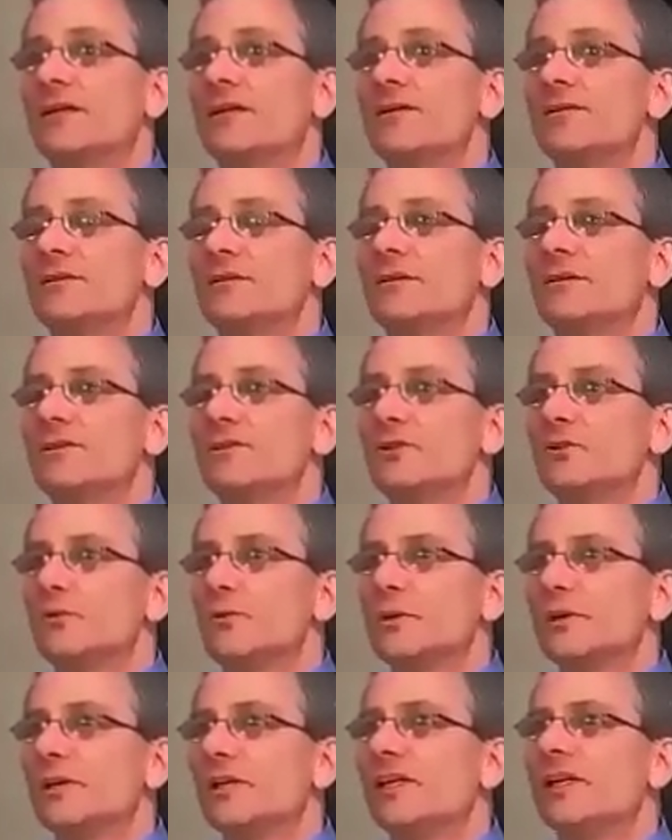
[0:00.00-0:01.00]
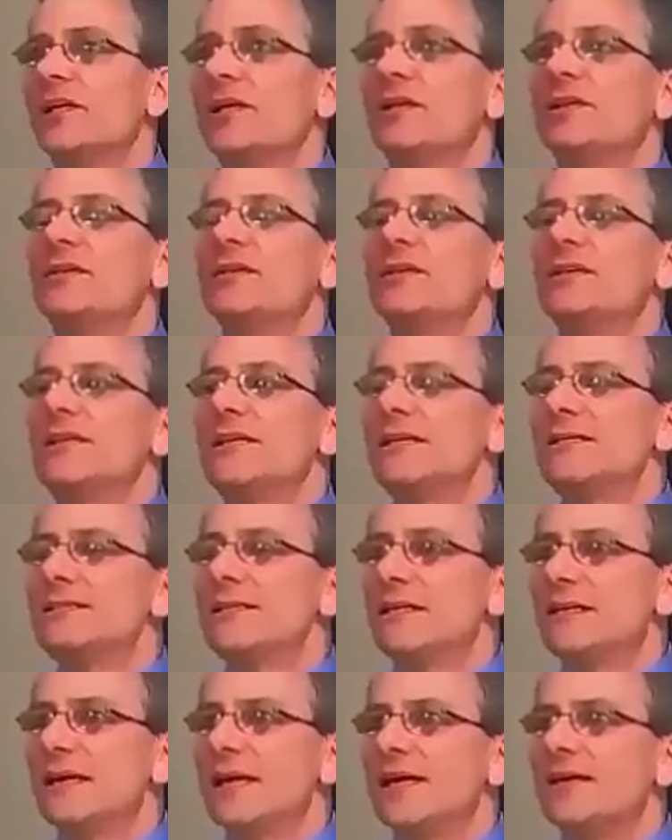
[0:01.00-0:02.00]
because you really
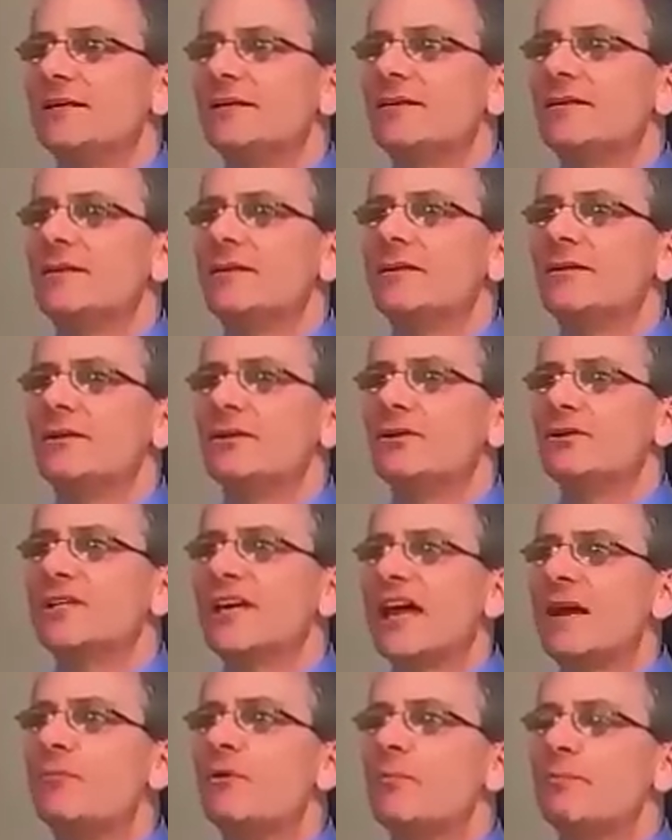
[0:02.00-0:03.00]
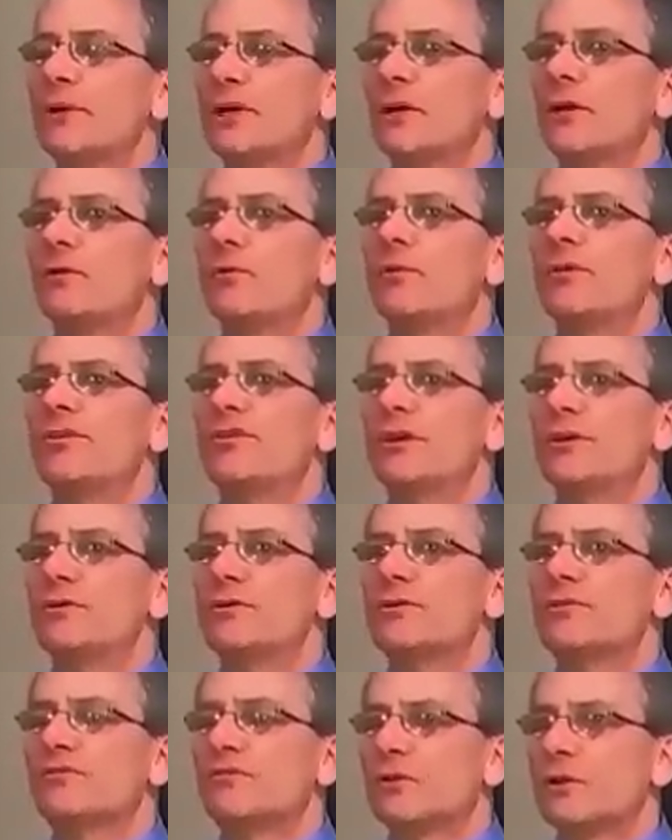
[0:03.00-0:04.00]
need to get your table built with
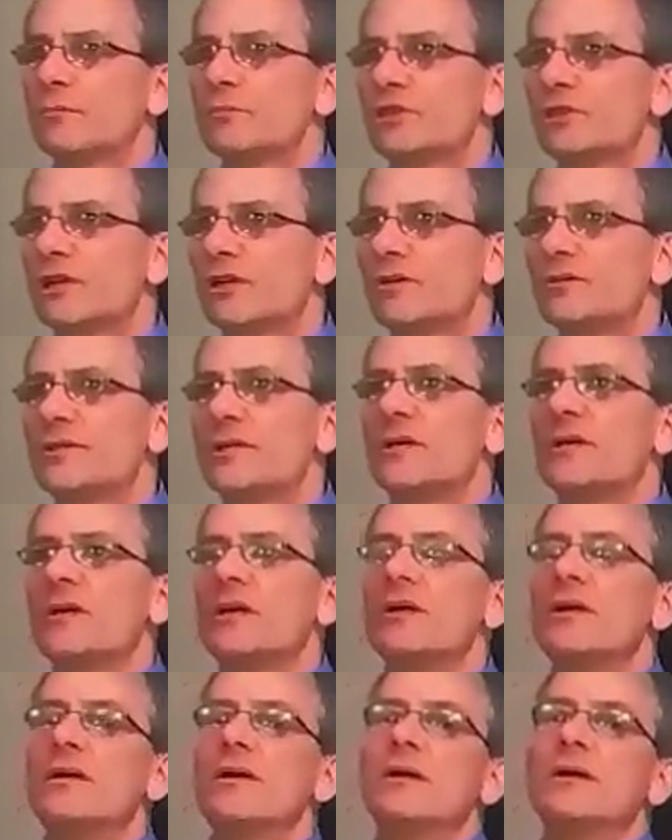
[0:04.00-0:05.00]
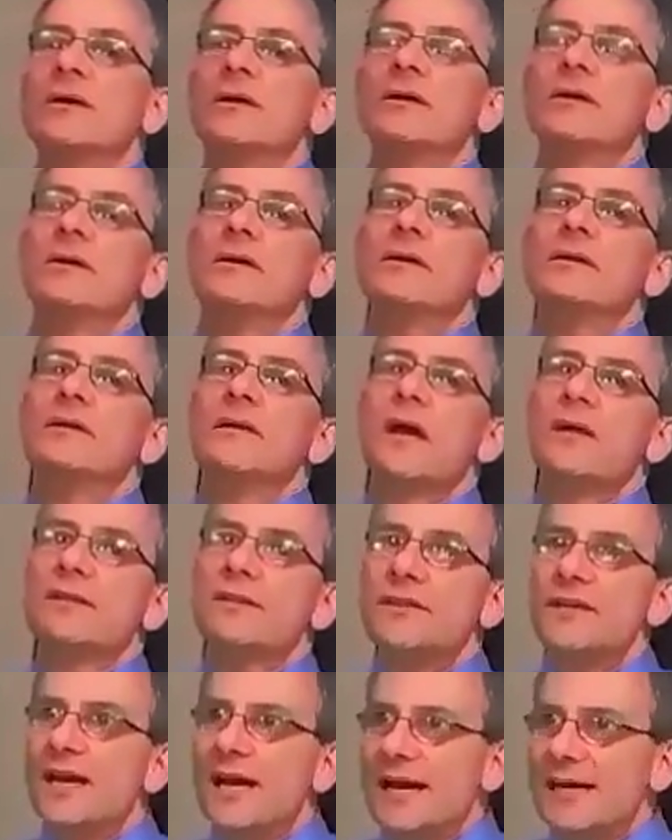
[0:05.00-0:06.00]
those firm shares. The
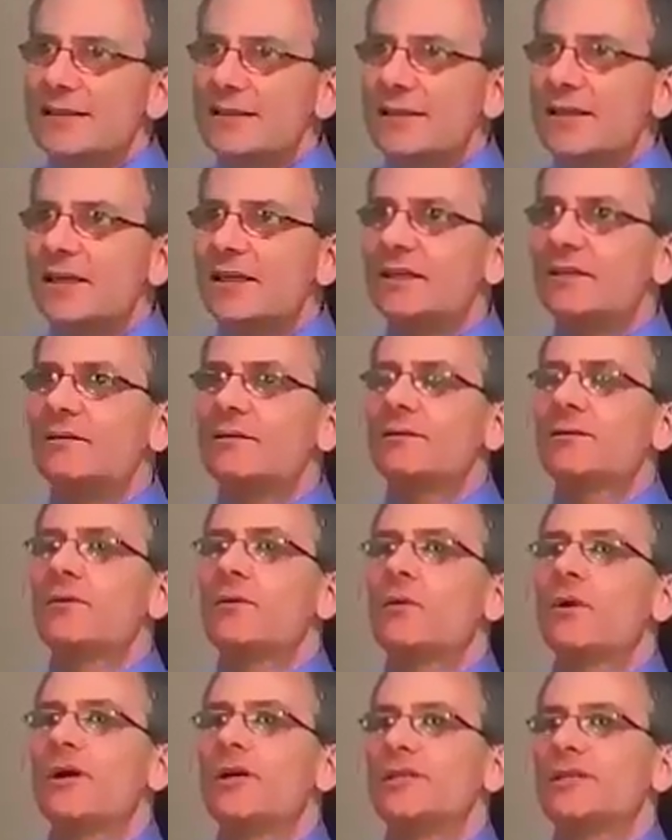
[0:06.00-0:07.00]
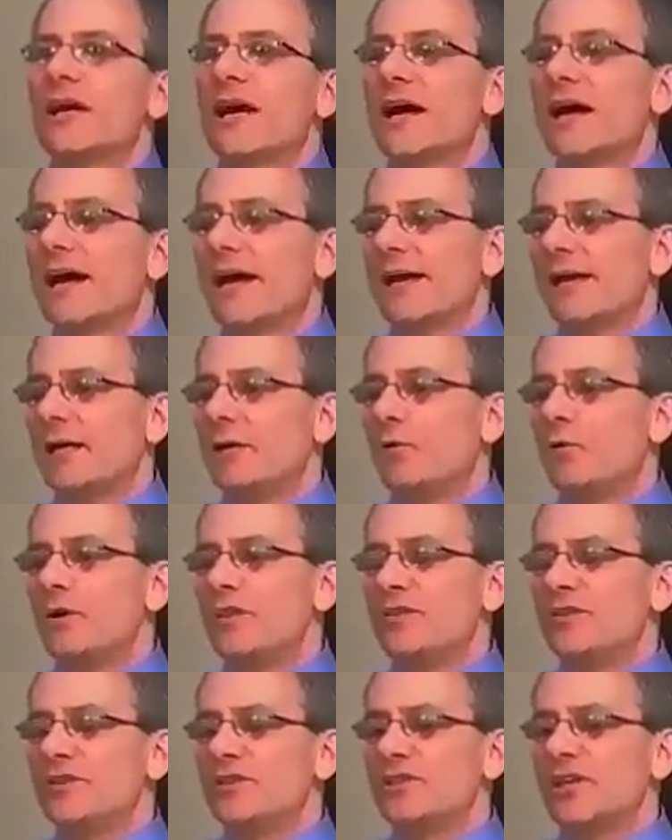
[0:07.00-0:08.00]
other thing I did was
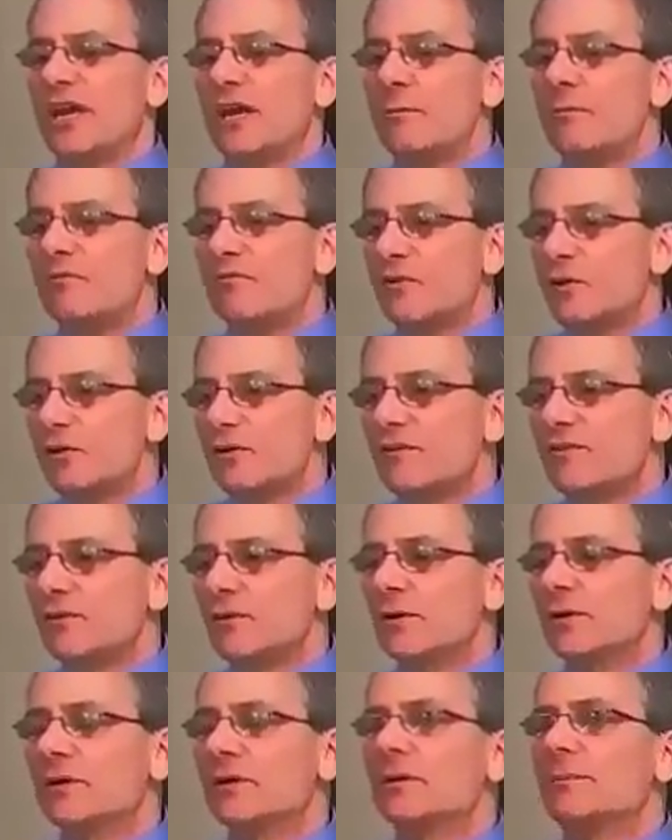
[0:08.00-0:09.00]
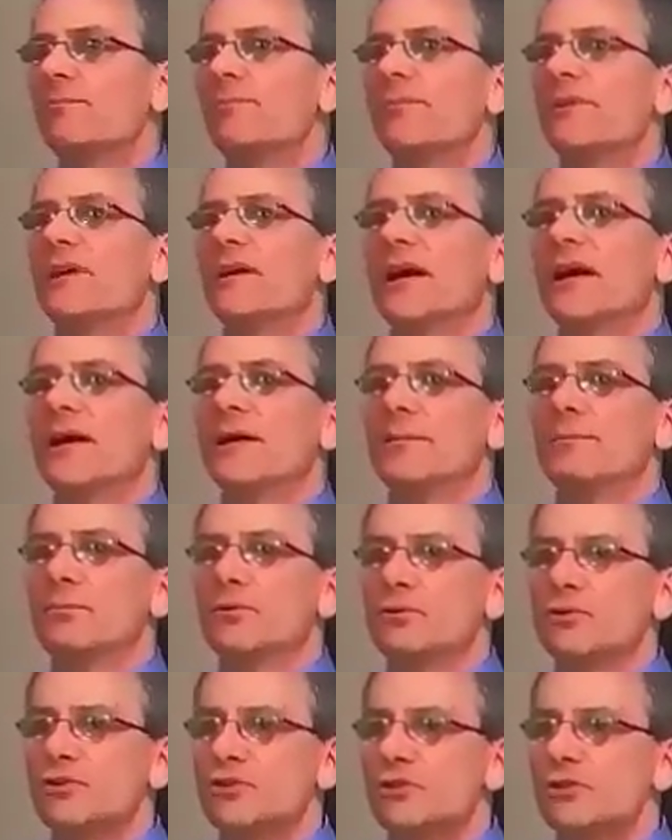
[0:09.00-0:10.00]
with the same fervor that I
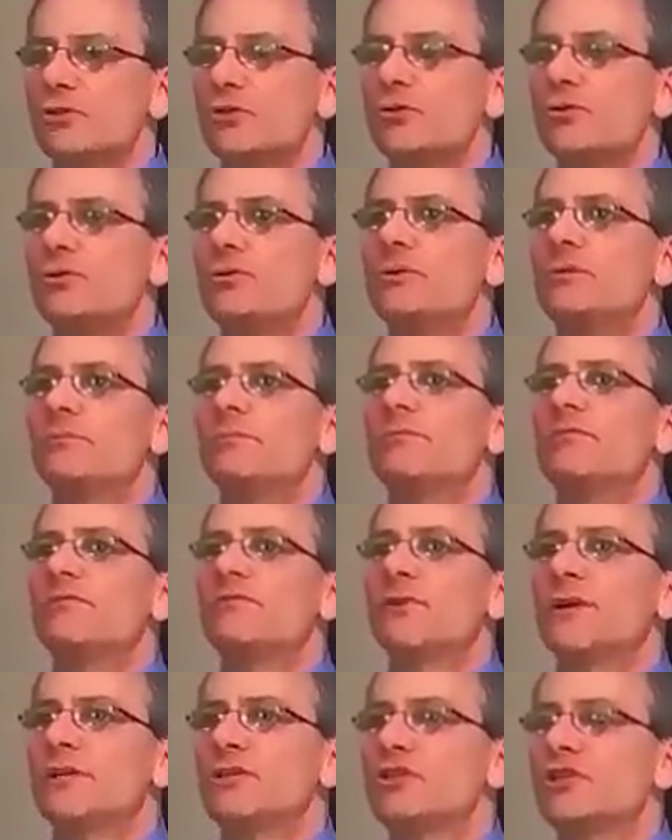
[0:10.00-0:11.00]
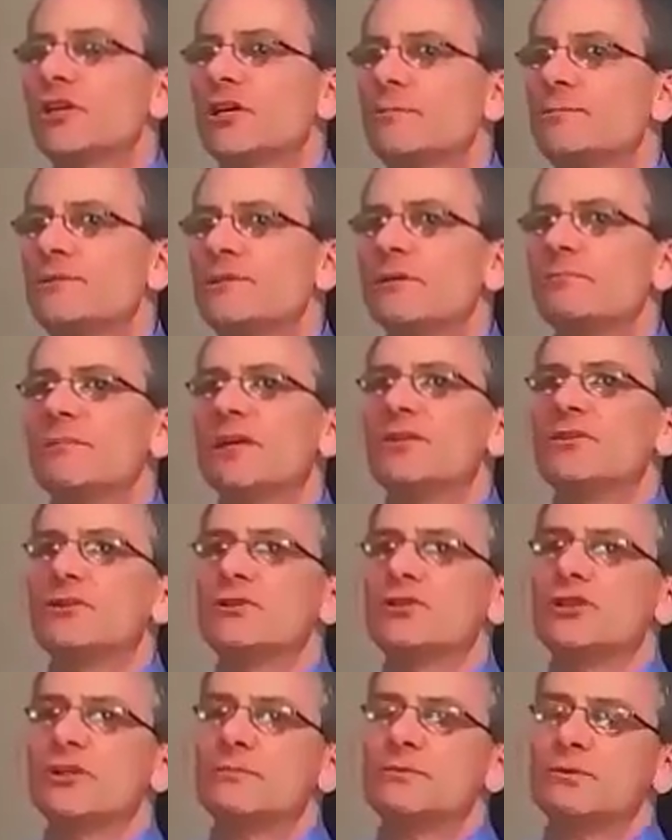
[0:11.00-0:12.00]
pursued friendships and
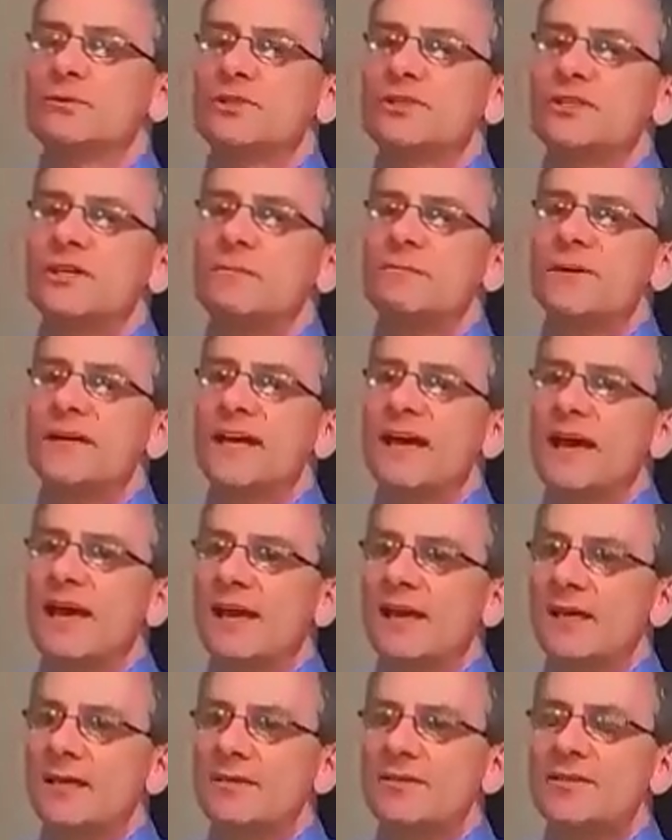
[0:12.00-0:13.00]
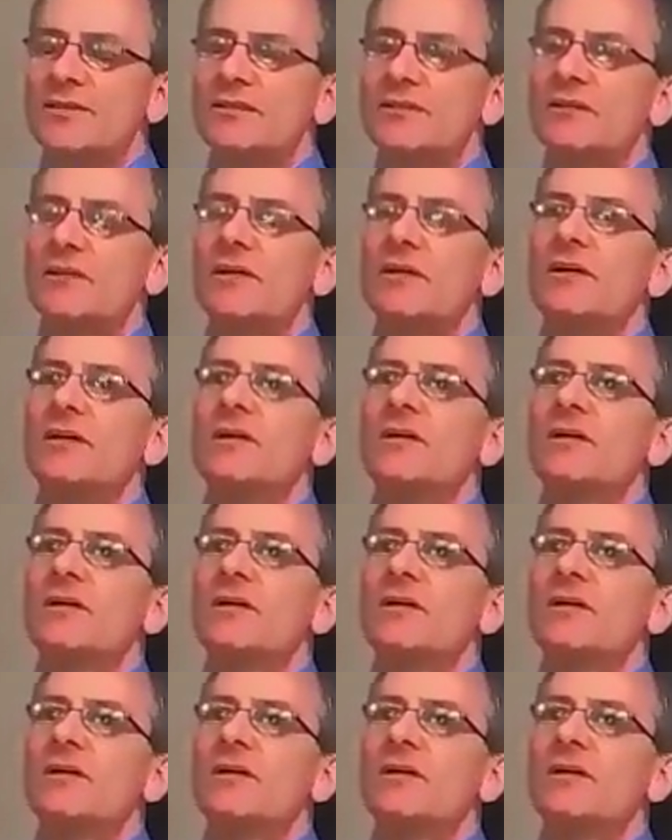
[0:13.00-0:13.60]
mentorships with CPAs,